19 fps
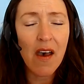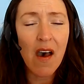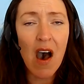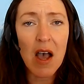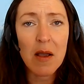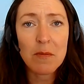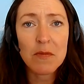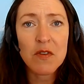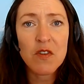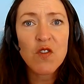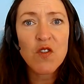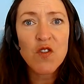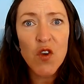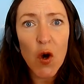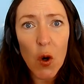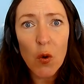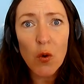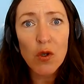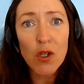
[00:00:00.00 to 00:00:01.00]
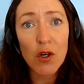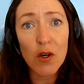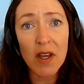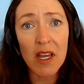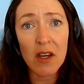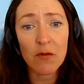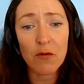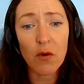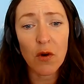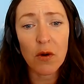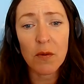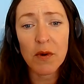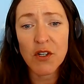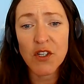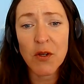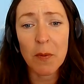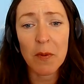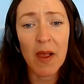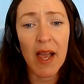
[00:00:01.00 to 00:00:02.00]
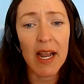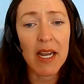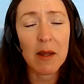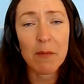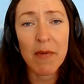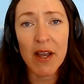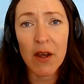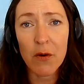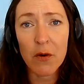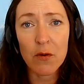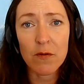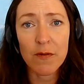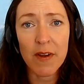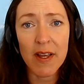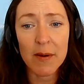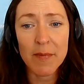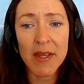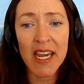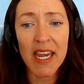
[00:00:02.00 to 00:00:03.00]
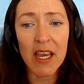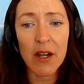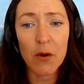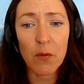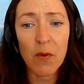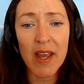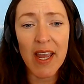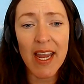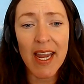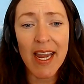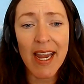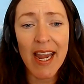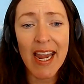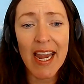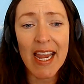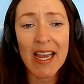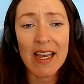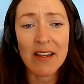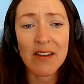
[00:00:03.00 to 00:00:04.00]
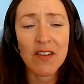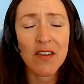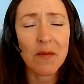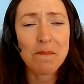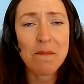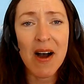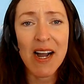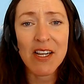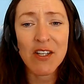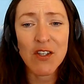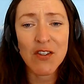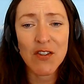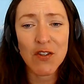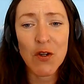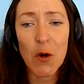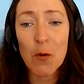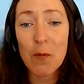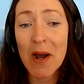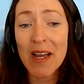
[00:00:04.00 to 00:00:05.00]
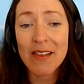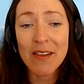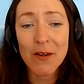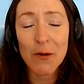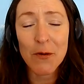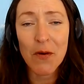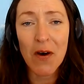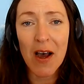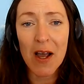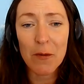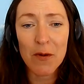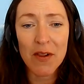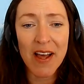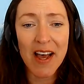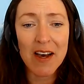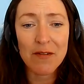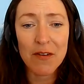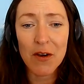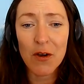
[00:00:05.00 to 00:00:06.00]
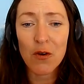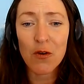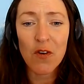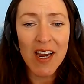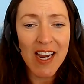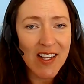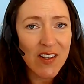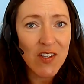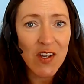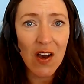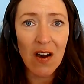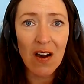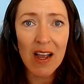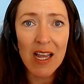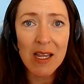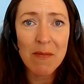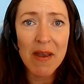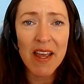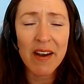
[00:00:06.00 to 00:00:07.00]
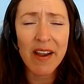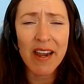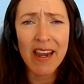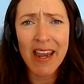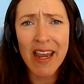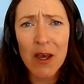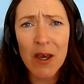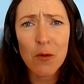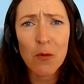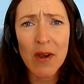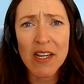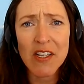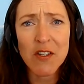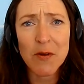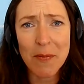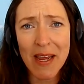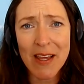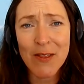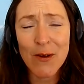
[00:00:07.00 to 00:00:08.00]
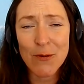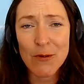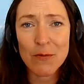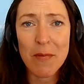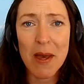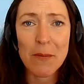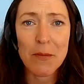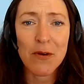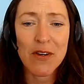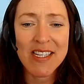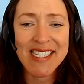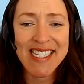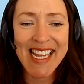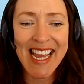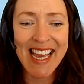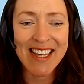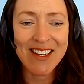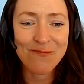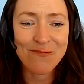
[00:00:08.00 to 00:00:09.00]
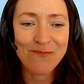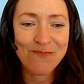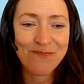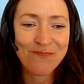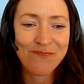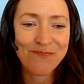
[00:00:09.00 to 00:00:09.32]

I'm so looking forward to planning my own family getaway, and I just know my little guy will have a great time, and I can't wait to make those memories again.